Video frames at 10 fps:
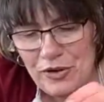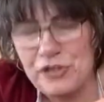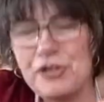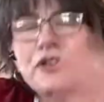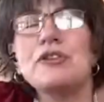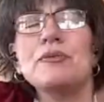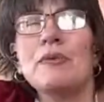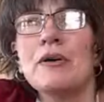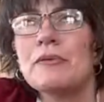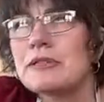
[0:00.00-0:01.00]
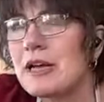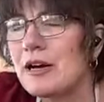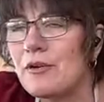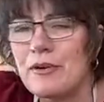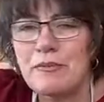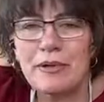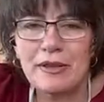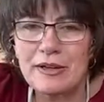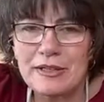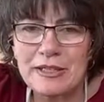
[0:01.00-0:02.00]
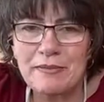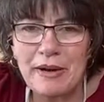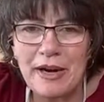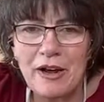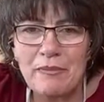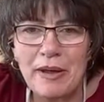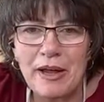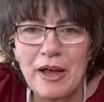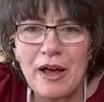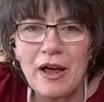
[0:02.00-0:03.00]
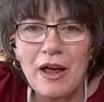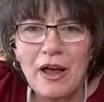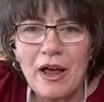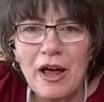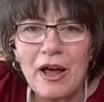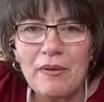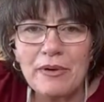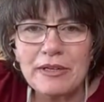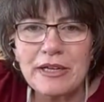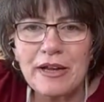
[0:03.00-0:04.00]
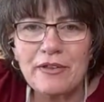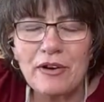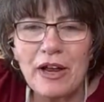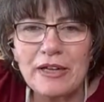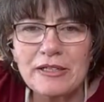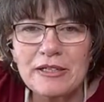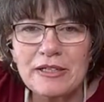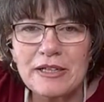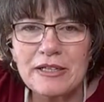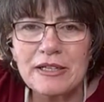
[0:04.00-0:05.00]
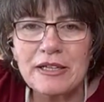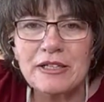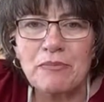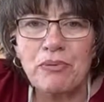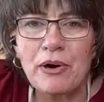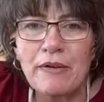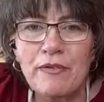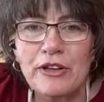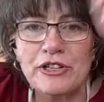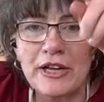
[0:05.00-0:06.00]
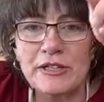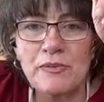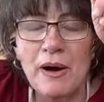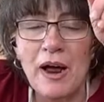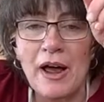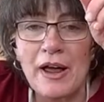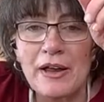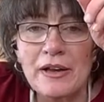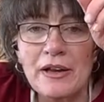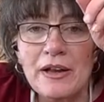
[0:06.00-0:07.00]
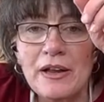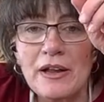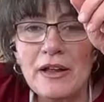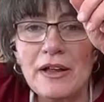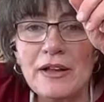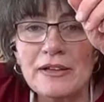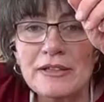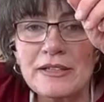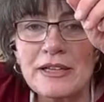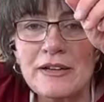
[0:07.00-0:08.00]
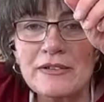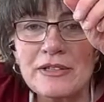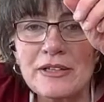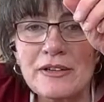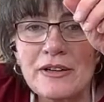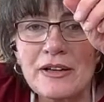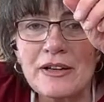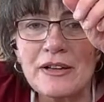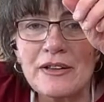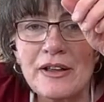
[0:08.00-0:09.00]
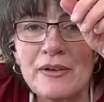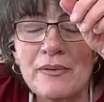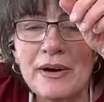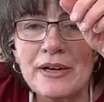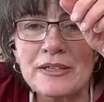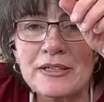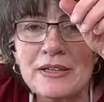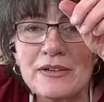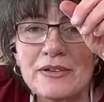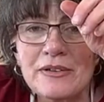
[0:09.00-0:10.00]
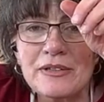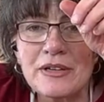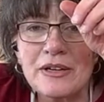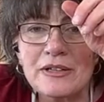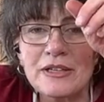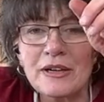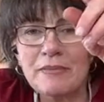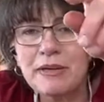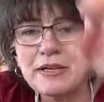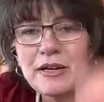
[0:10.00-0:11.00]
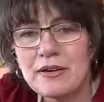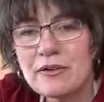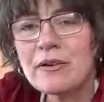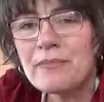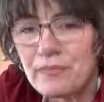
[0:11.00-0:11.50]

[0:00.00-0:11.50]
Shoot, where was I going with this? Somebody help me. Yeah, I would take their licenses. It's a privilege. That's right. That sounds so good. Erase and those cars coming down.